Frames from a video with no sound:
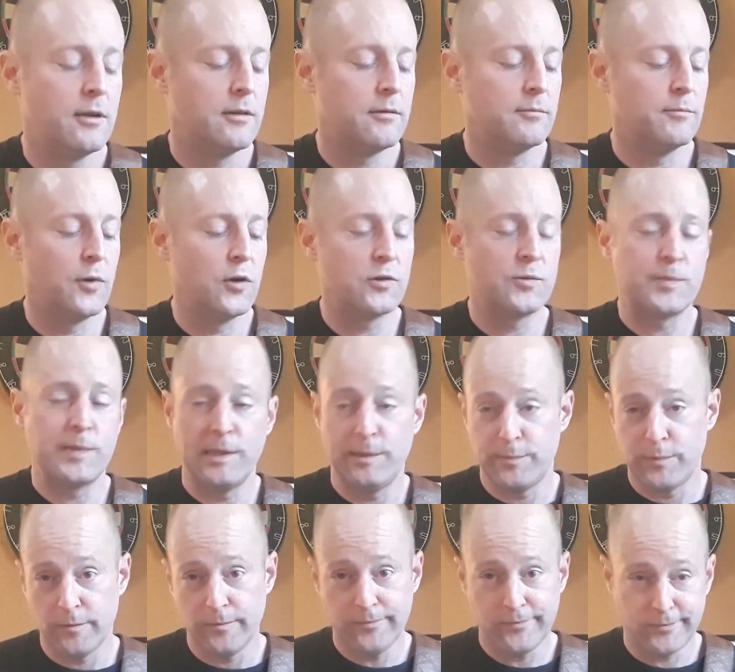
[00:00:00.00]
most
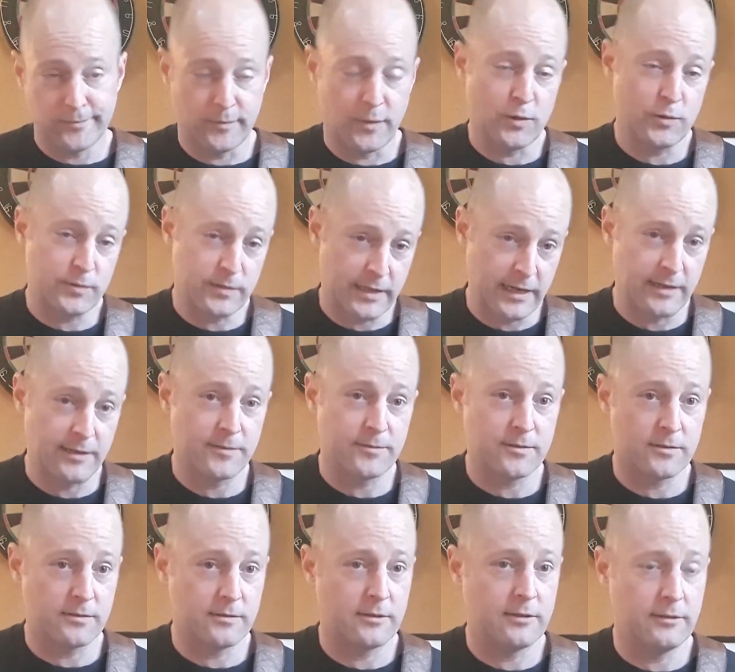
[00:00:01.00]
people,
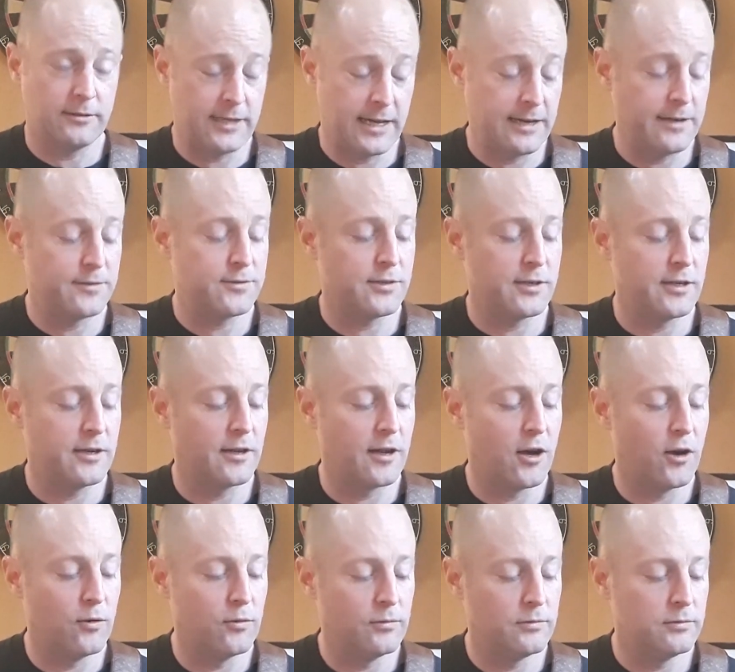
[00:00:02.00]
tendency to
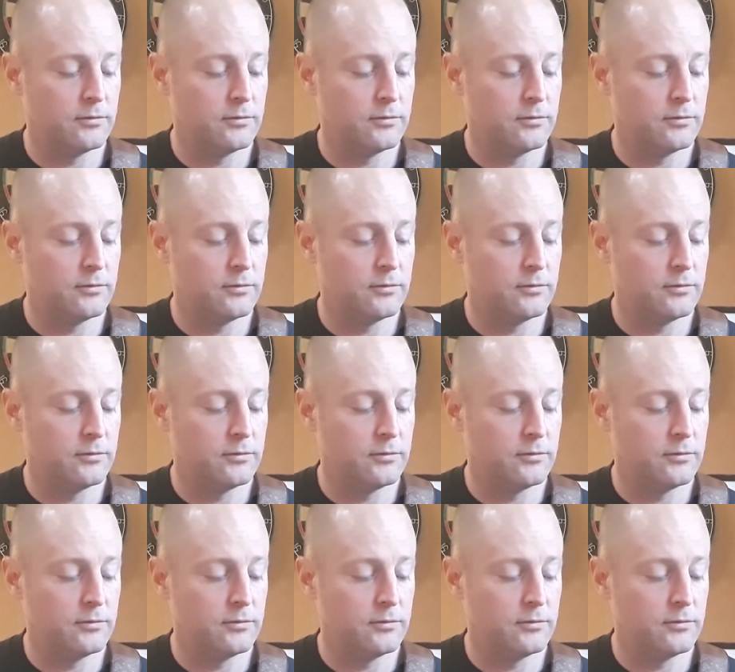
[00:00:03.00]
go